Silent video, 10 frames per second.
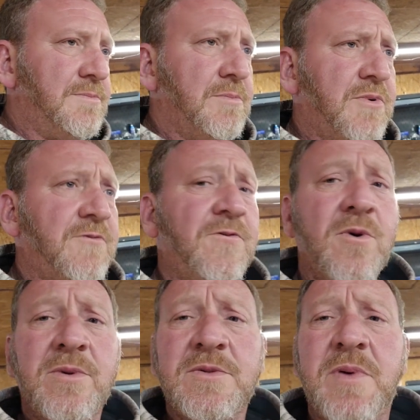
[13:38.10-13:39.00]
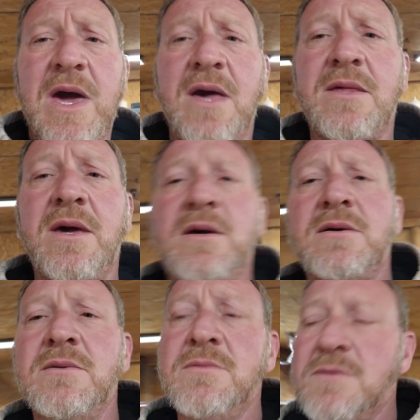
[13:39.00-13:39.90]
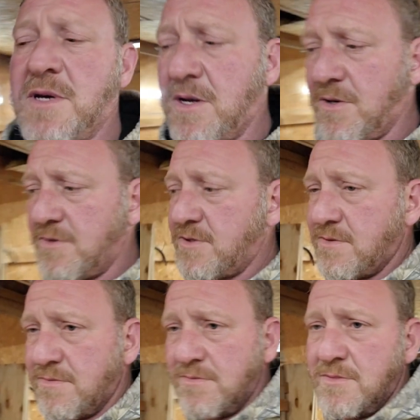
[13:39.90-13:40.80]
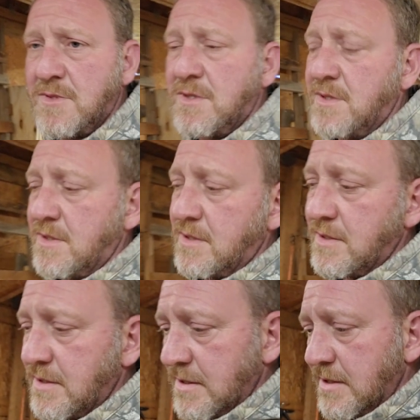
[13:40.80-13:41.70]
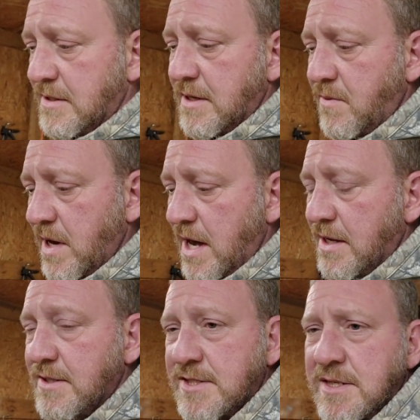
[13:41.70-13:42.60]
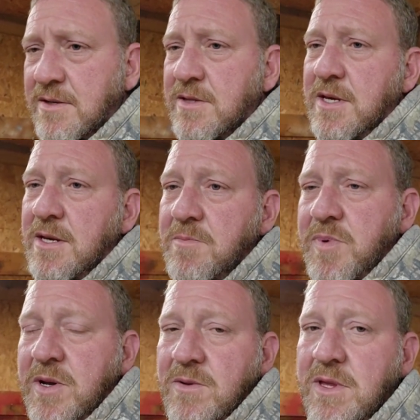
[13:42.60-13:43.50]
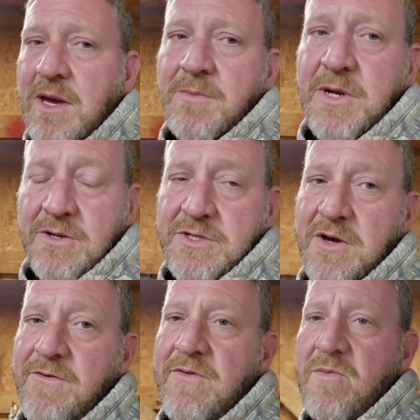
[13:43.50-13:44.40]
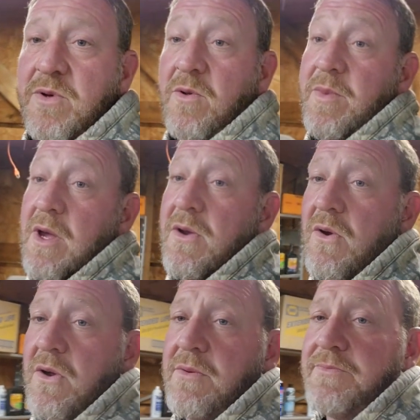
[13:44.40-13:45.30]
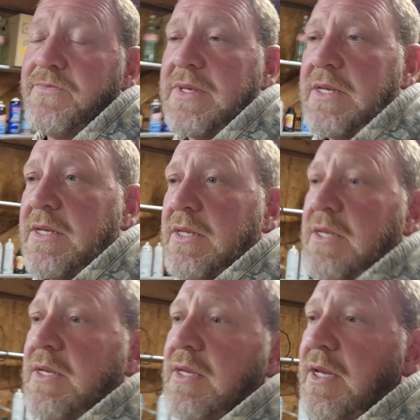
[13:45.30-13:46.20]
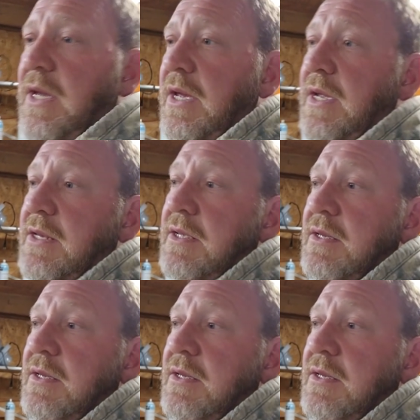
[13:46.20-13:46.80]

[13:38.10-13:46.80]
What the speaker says: performance pack like Hunter's. That way I can steal the puddle like mirrors off of it, put on my car, and